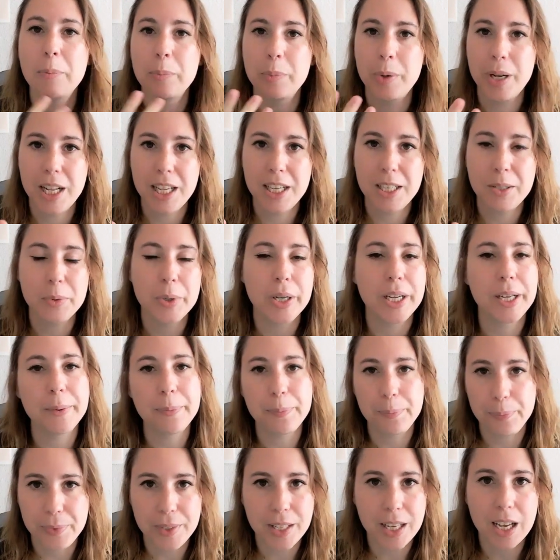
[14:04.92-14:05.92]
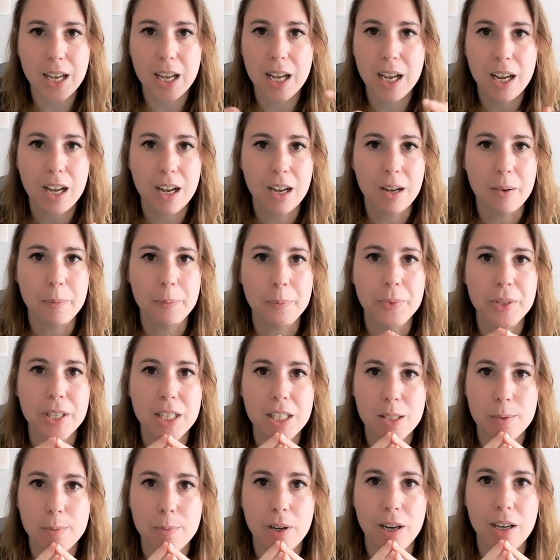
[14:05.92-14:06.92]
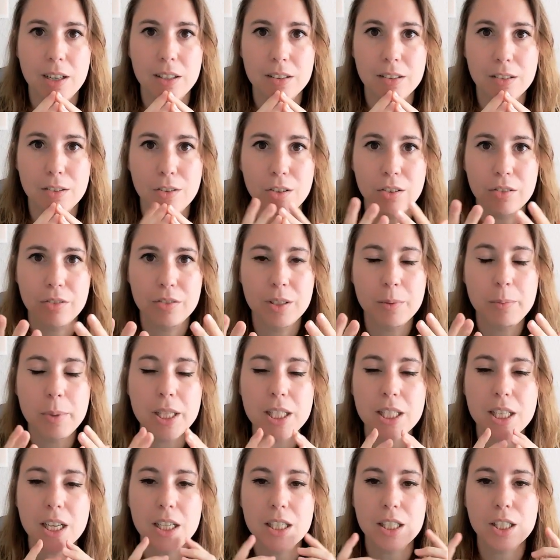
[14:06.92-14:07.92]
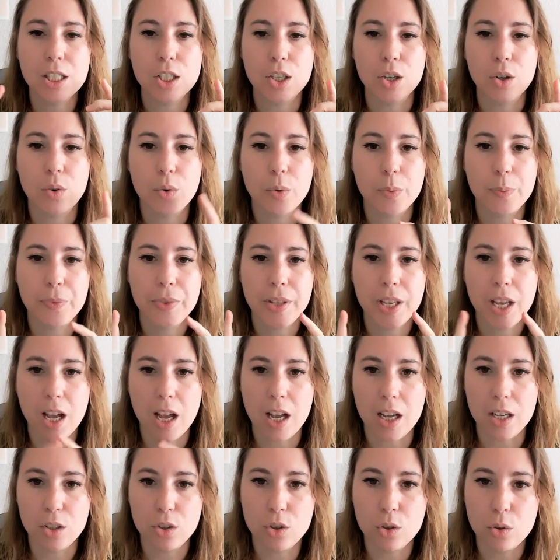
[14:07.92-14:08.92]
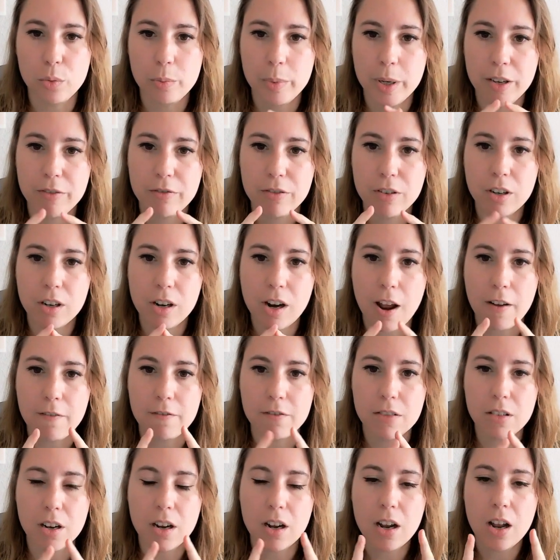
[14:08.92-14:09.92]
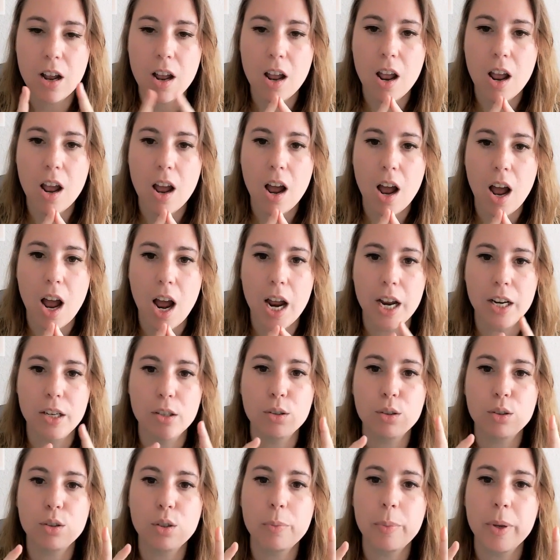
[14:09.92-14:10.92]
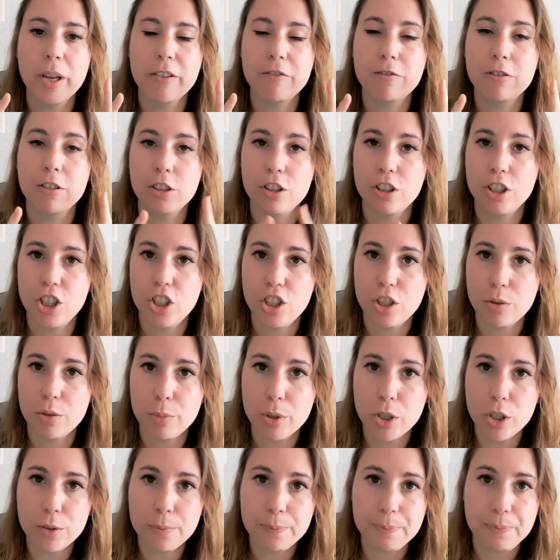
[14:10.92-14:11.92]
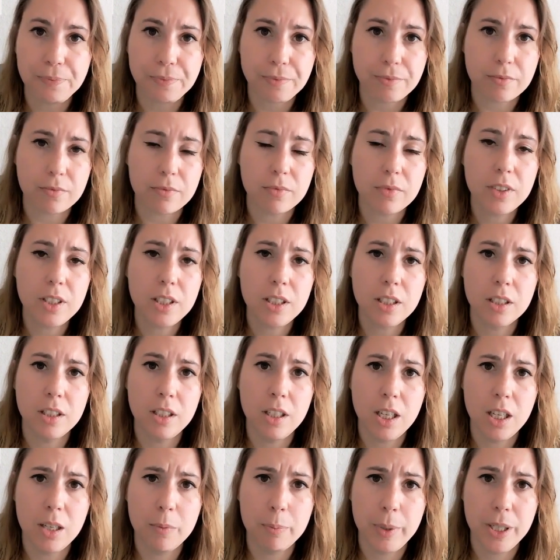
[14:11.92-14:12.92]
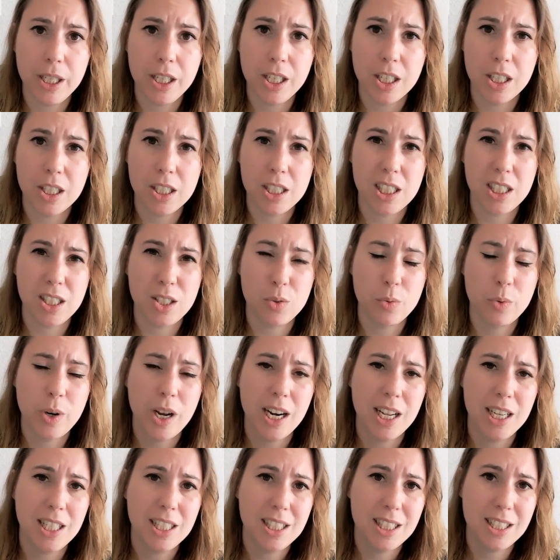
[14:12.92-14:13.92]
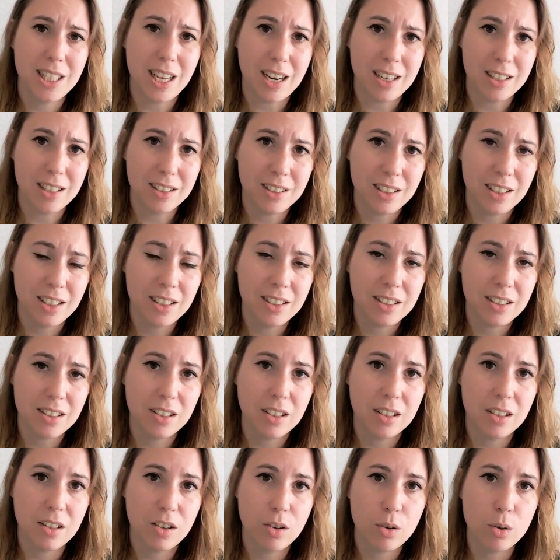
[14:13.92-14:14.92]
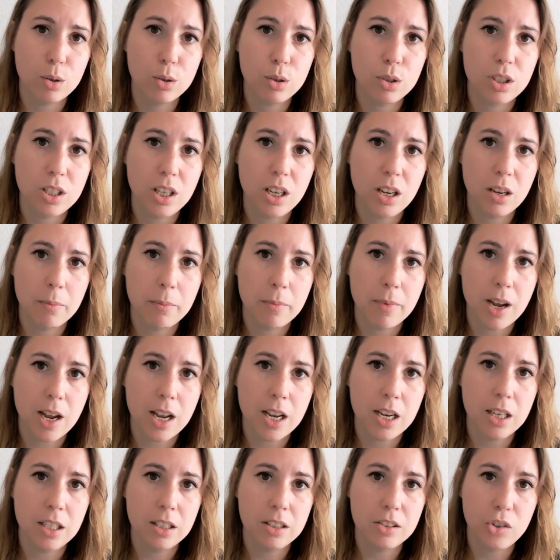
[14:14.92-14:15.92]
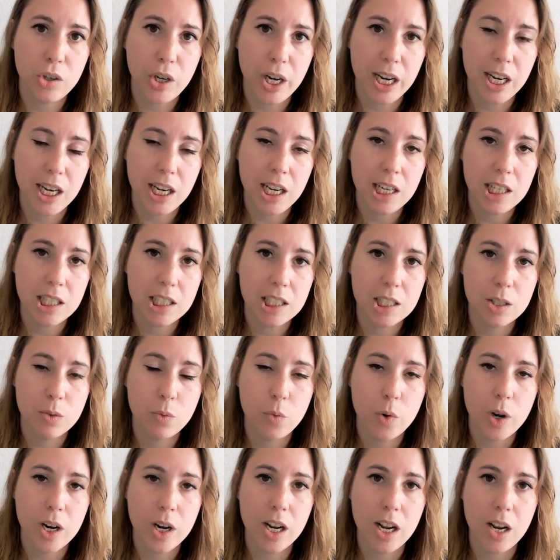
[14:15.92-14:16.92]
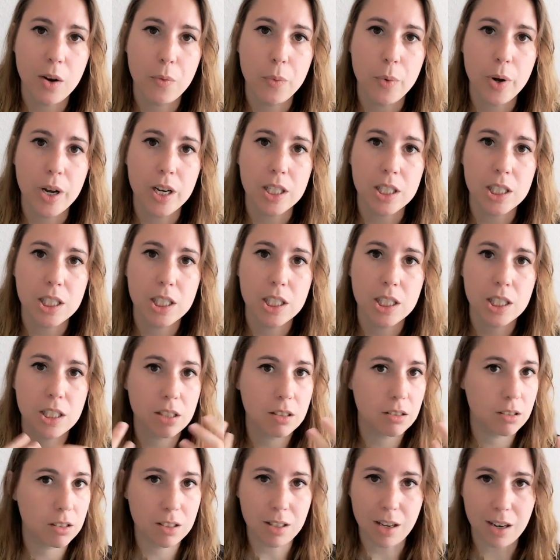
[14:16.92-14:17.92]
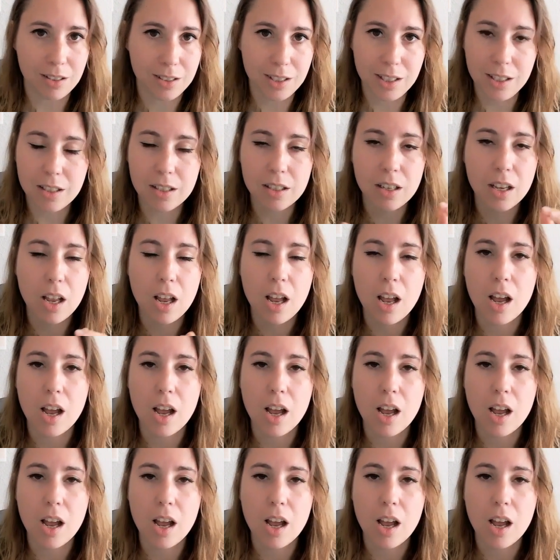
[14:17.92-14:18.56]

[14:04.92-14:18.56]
But anyway, it's part of the business. So I do pay for Canva. I also pay for Teachable because it's where I started hosting my trainings when I was starting